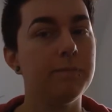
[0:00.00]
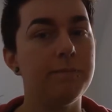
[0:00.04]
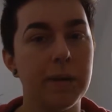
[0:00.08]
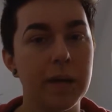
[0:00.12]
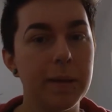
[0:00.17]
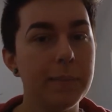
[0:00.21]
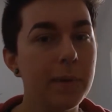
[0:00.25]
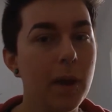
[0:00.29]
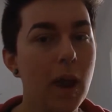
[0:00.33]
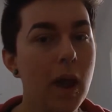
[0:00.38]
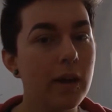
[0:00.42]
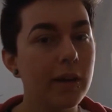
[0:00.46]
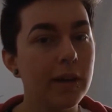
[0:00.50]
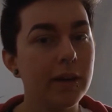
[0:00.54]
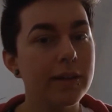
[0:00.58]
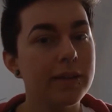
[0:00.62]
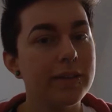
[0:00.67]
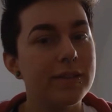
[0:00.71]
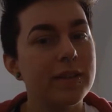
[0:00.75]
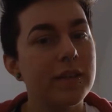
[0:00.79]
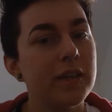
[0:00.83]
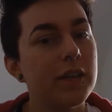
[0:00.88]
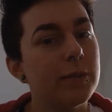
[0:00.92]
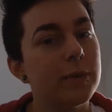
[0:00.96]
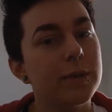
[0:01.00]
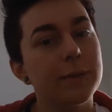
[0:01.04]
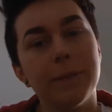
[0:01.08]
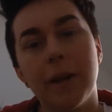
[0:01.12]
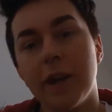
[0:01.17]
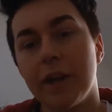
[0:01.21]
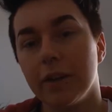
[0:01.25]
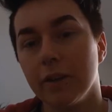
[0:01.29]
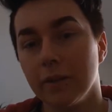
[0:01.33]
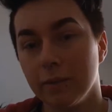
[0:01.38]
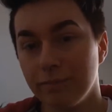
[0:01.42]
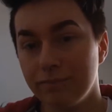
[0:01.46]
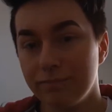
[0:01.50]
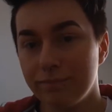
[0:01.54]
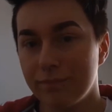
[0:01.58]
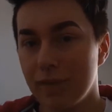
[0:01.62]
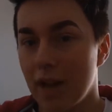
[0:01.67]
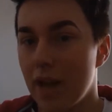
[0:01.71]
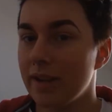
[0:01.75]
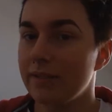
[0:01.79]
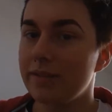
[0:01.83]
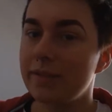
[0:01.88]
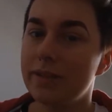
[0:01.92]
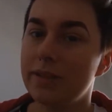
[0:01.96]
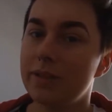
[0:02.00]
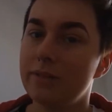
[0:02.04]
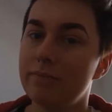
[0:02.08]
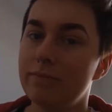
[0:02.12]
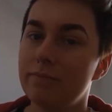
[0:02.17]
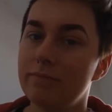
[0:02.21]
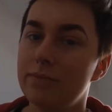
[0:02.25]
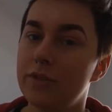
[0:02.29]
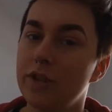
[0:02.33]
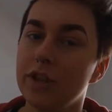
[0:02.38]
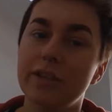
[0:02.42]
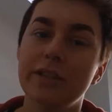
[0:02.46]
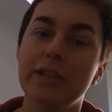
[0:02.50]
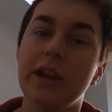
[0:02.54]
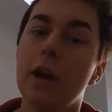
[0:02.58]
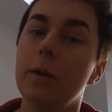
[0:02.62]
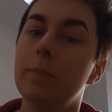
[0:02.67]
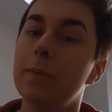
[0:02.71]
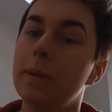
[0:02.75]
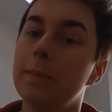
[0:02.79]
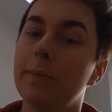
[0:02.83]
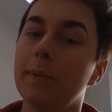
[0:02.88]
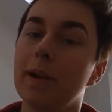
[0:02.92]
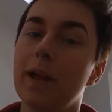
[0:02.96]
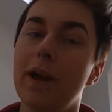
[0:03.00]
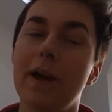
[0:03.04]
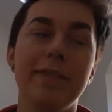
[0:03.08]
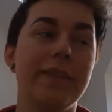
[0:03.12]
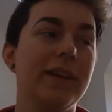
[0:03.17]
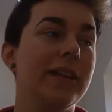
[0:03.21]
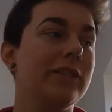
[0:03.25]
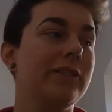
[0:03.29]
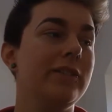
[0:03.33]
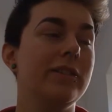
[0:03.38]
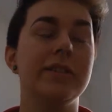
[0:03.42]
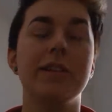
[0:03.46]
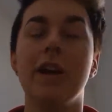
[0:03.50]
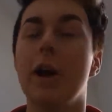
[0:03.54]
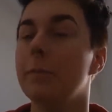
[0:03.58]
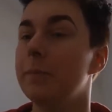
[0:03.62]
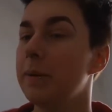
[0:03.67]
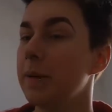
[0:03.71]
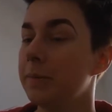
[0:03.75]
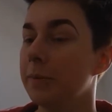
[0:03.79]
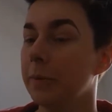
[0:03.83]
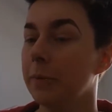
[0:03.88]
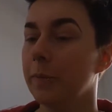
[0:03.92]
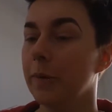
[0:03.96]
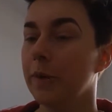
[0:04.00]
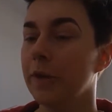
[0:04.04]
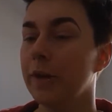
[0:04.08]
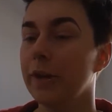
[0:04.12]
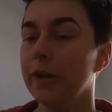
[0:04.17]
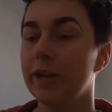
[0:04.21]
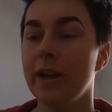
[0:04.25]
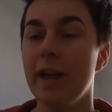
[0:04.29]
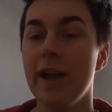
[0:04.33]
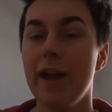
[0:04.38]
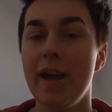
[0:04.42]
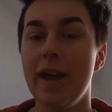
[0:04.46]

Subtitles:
people aren't going to see you as male. That's just how people are, that's just how people work.